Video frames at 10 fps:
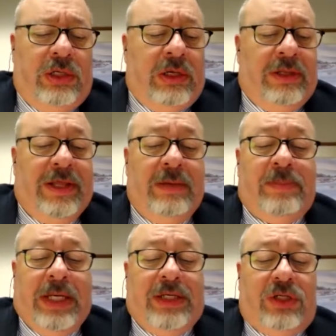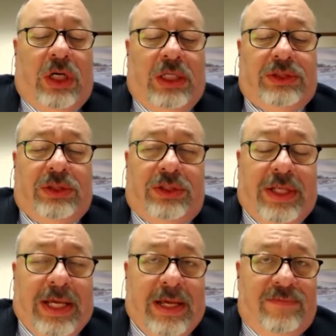They pick a doctor, they
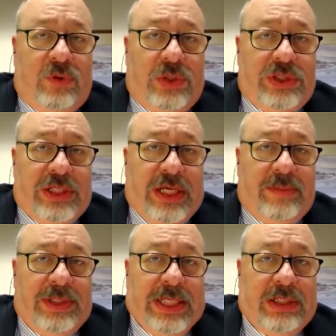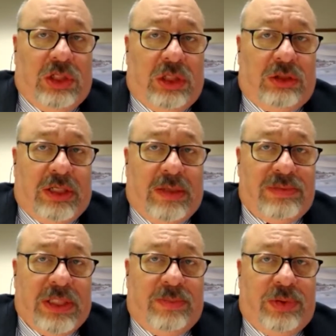have you examined. That doctor comes
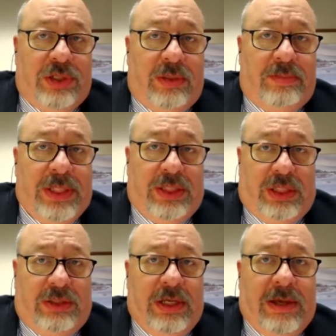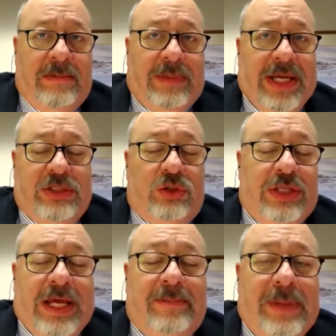up with an opinion. Based on
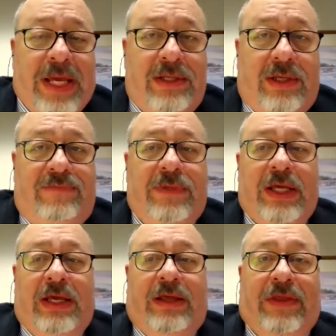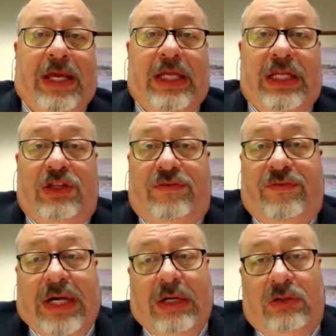that opinion, they can either
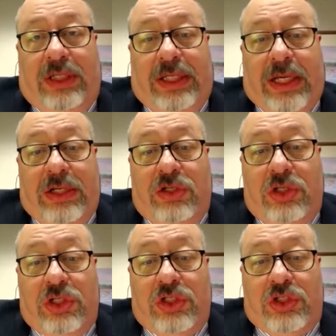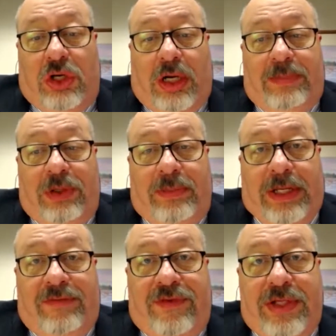file litigation to stop your
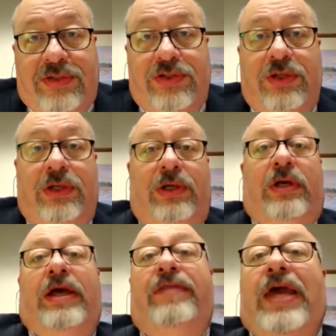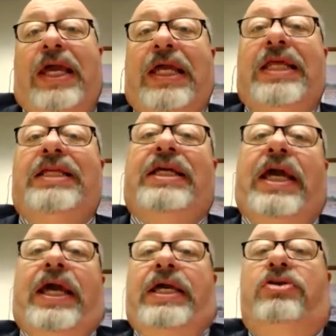benefits. They can
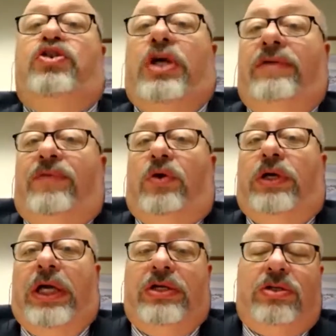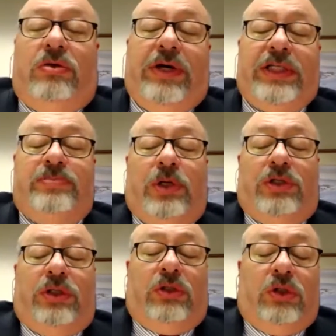engage a vocational expert
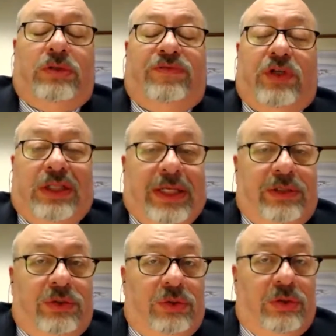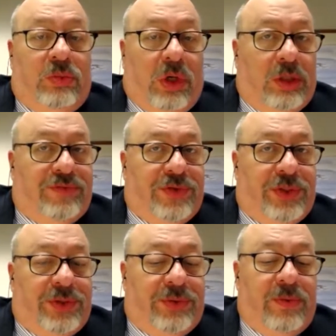to look for light-duty work for
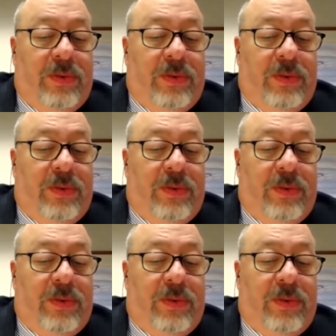you.